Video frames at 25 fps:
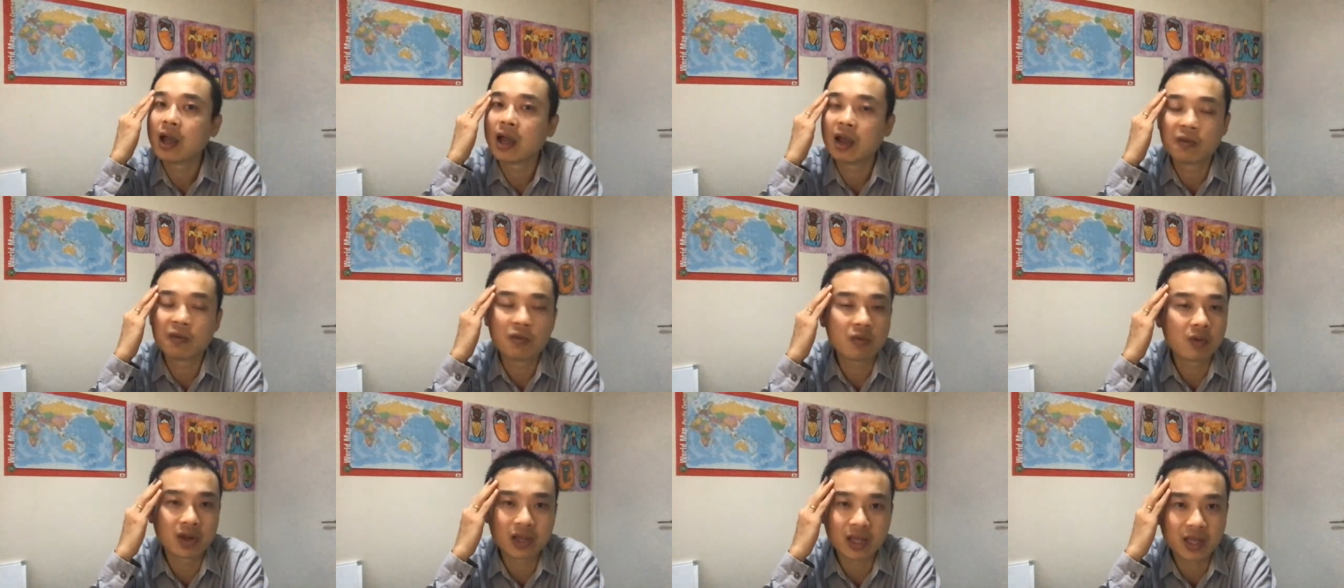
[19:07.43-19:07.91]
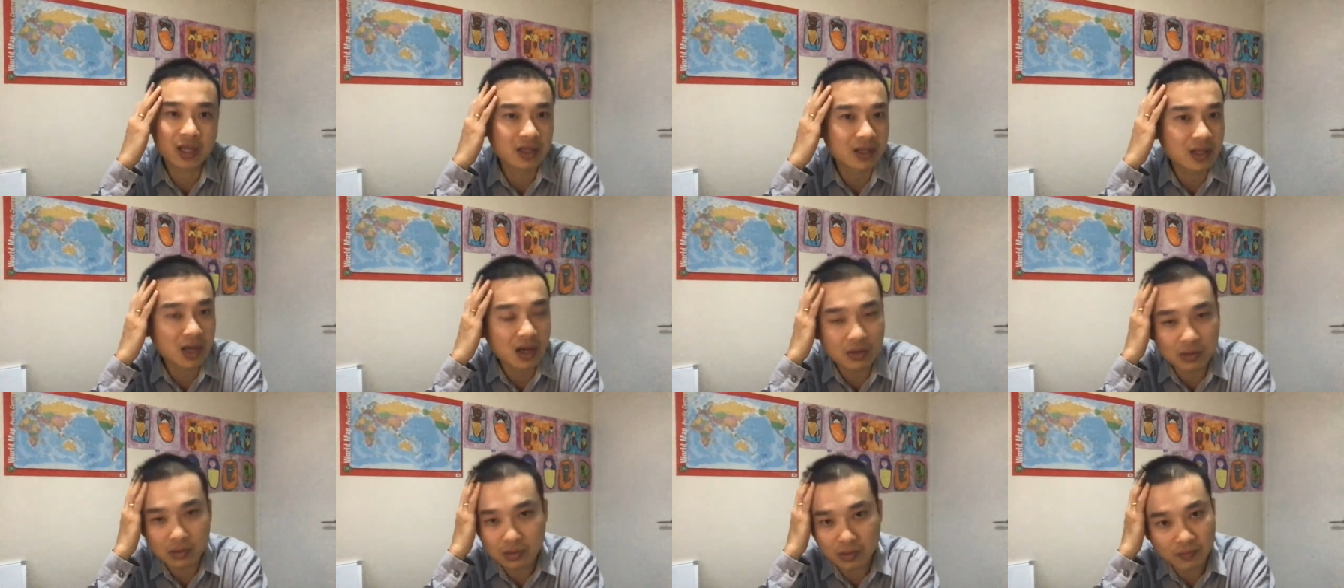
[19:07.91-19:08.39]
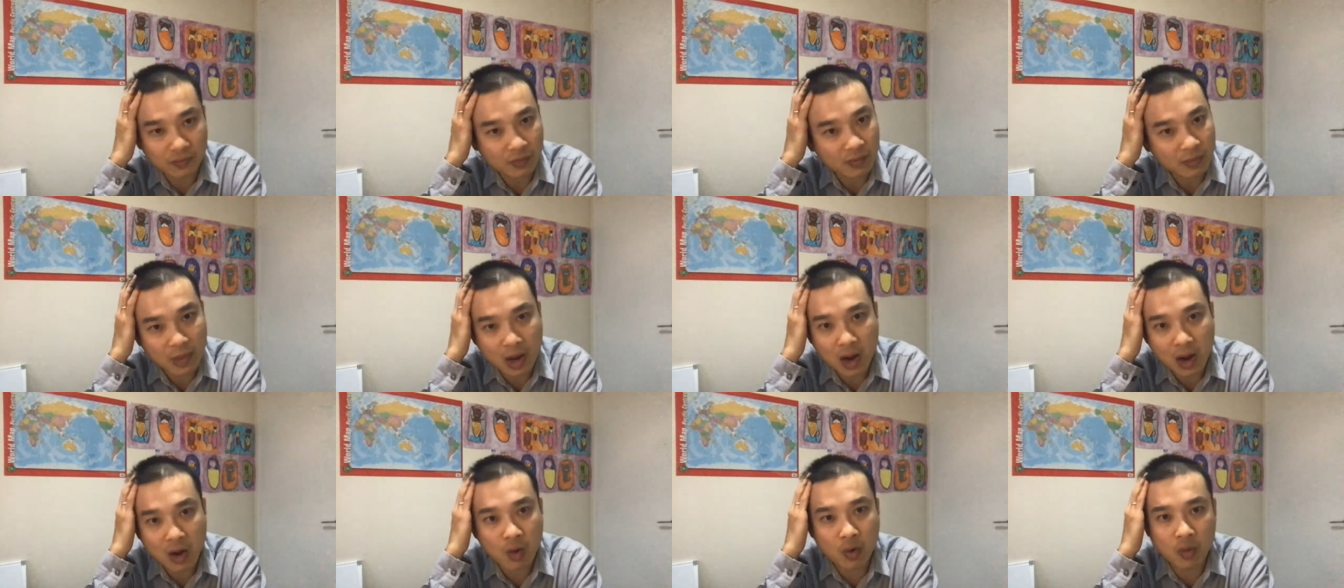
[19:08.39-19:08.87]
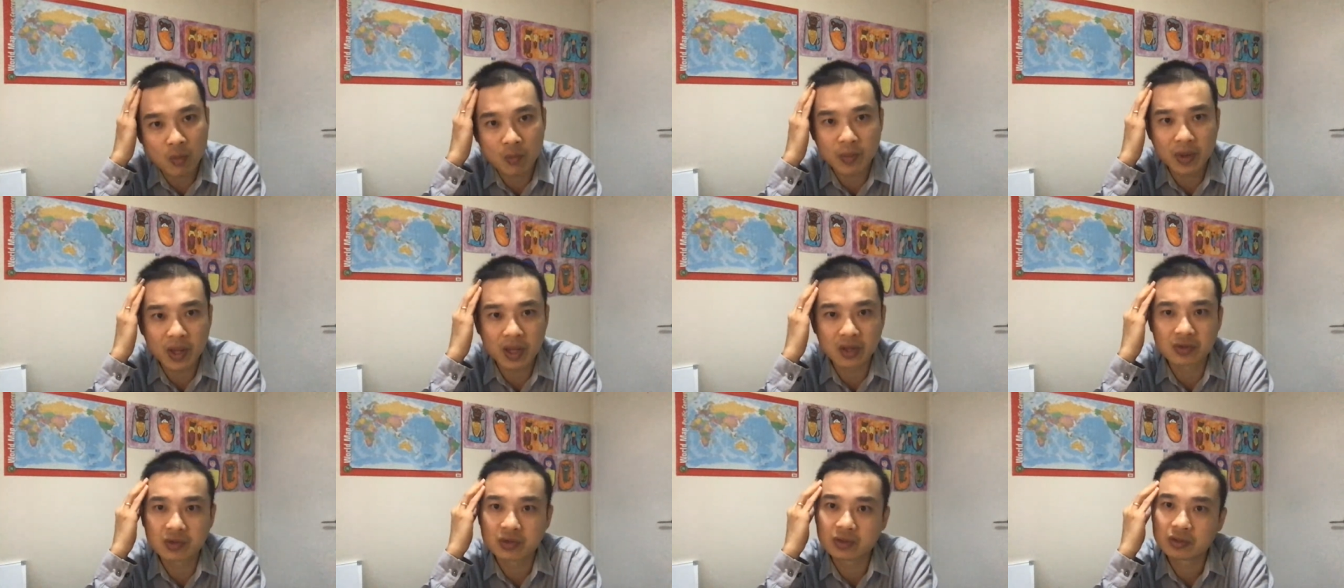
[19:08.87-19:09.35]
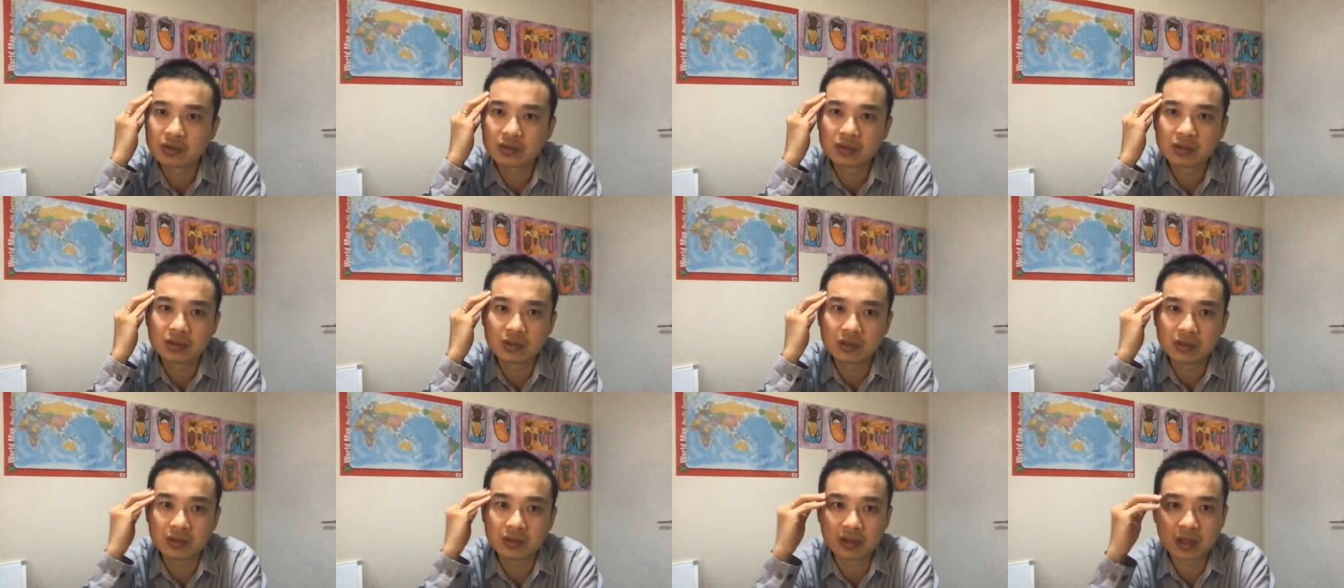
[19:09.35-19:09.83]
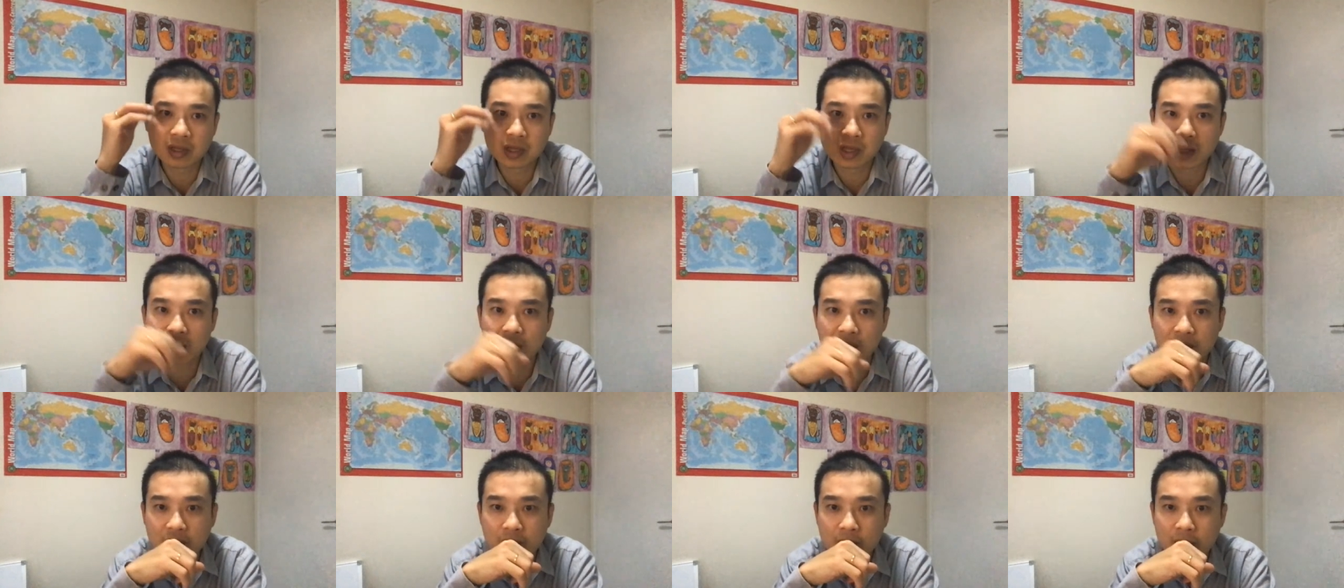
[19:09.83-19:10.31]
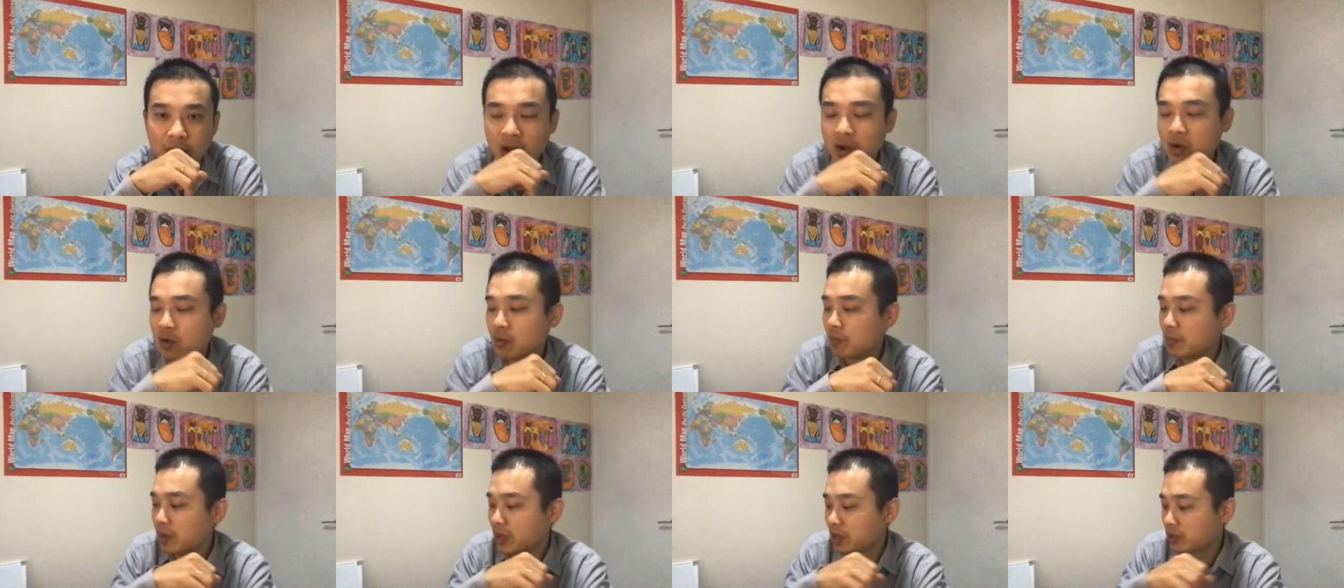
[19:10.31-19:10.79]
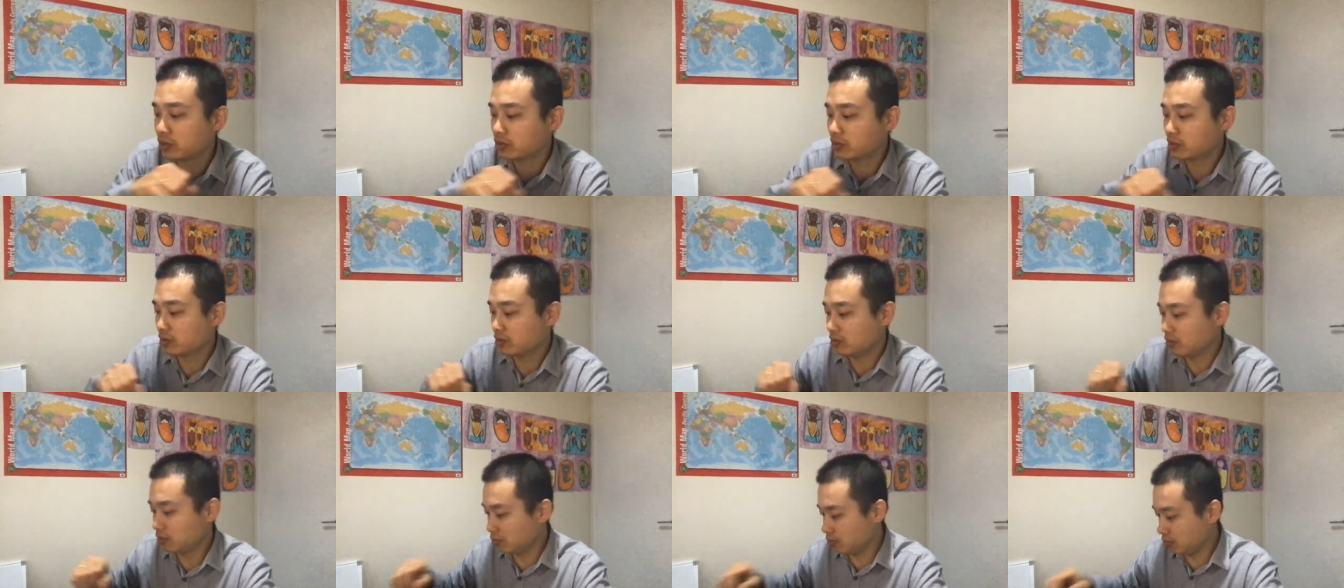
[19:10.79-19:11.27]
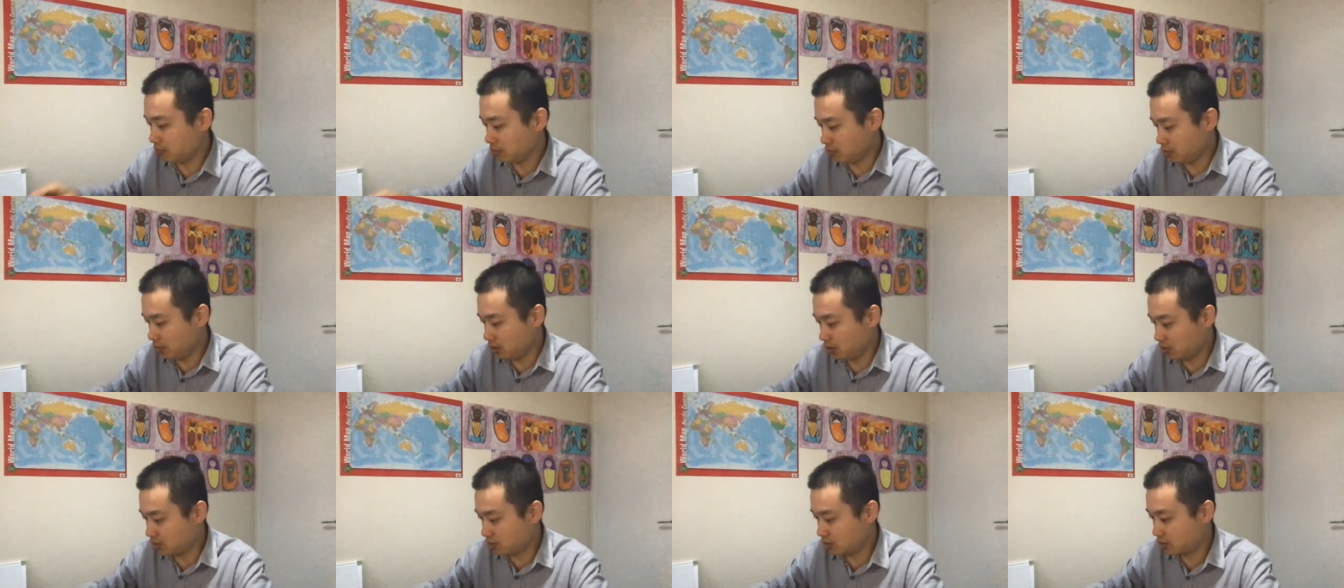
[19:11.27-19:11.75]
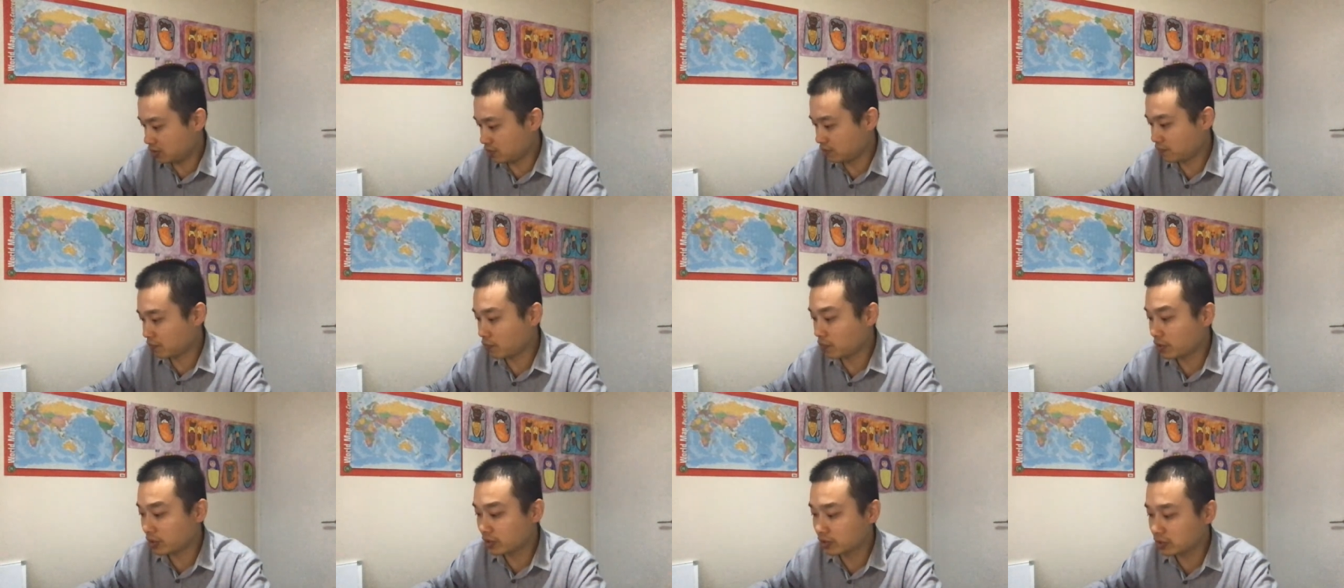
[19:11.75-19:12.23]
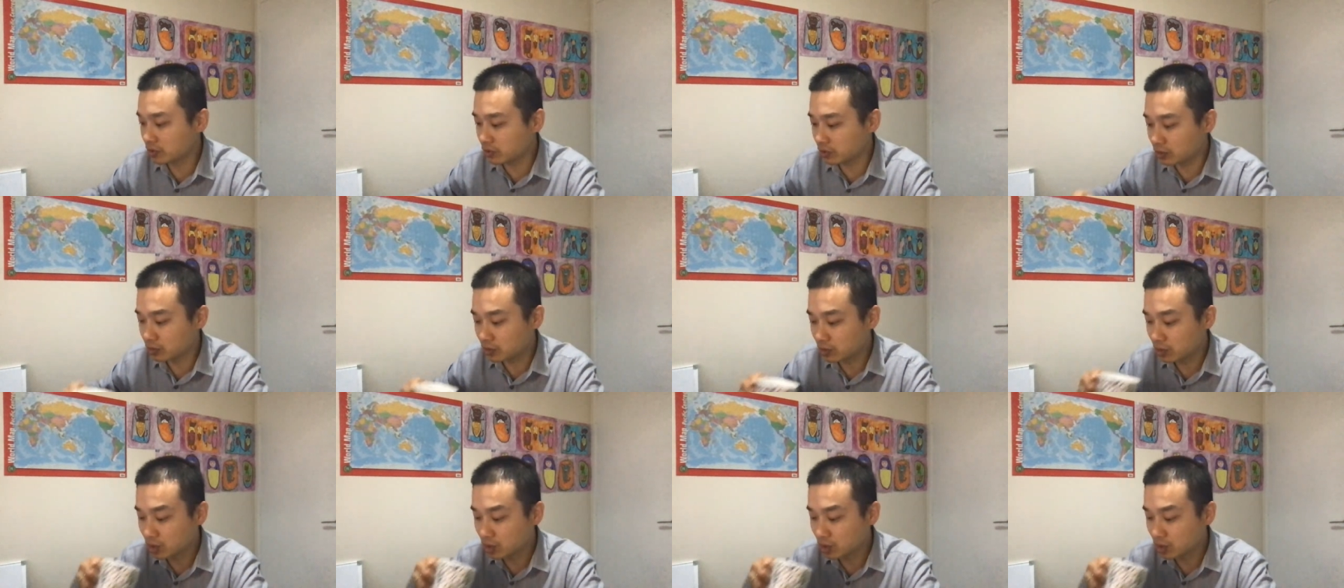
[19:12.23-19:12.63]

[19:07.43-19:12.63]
Everyone can download from our homepage. You can get it from our homepage if you wanted to.